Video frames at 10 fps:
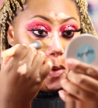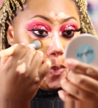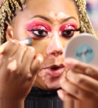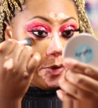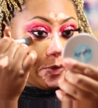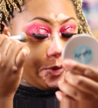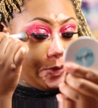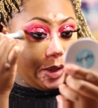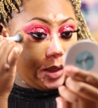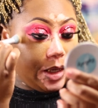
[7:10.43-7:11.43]
But for
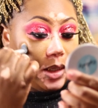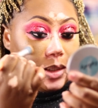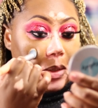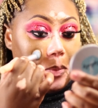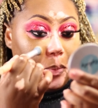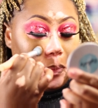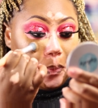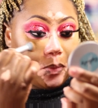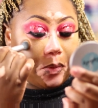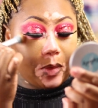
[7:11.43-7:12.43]
foundation,
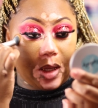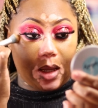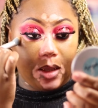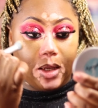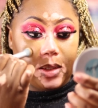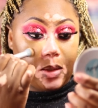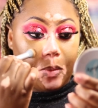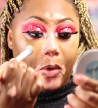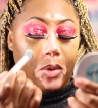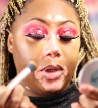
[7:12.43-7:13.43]
unless
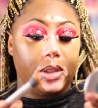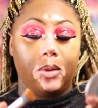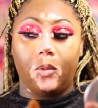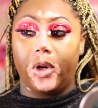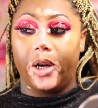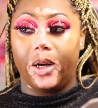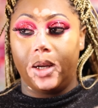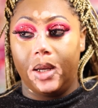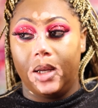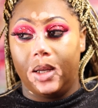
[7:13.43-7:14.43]
I'm going somewhere
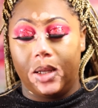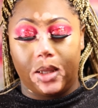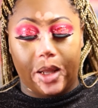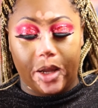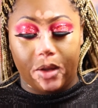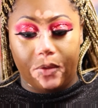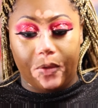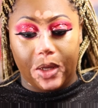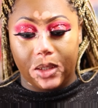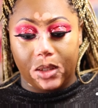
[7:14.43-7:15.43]
like
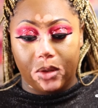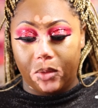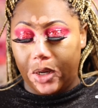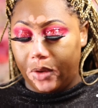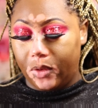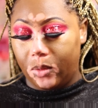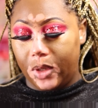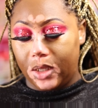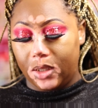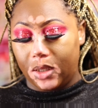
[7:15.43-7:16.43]
fancy or whatever,
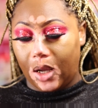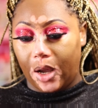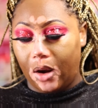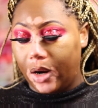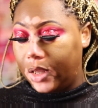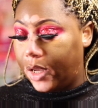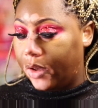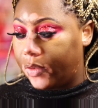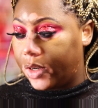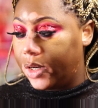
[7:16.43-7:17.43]
which I hardly
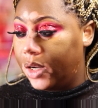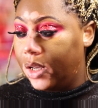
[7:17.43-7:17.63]
ever,